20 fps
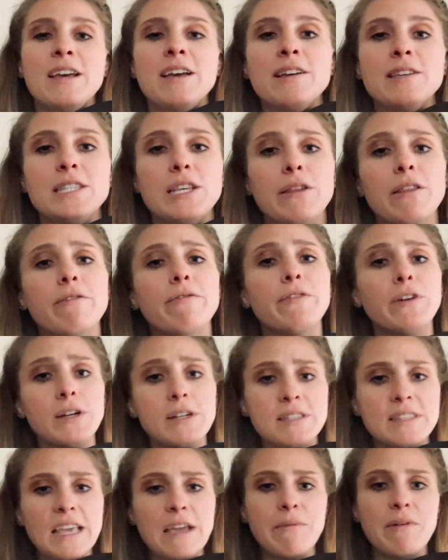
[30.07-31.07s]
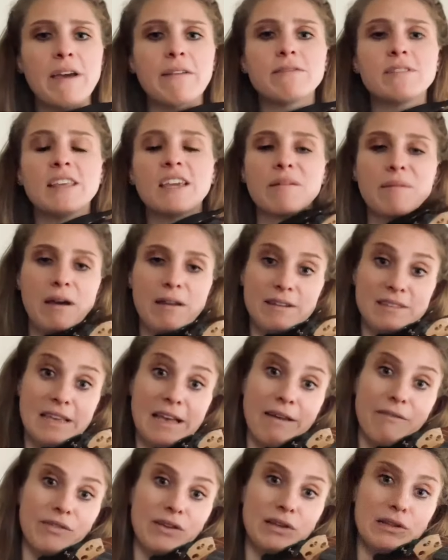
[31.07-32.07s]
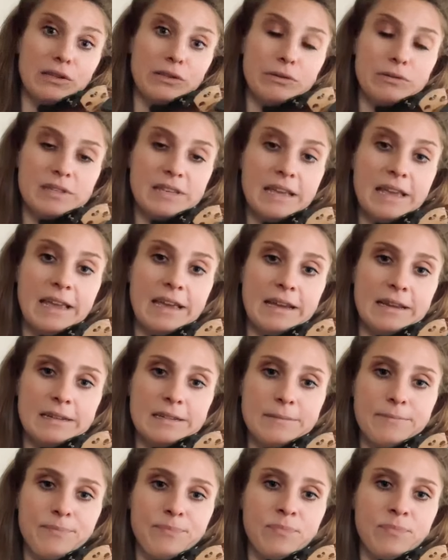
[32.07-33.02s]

So the first thing we have to think about is having a loose hand.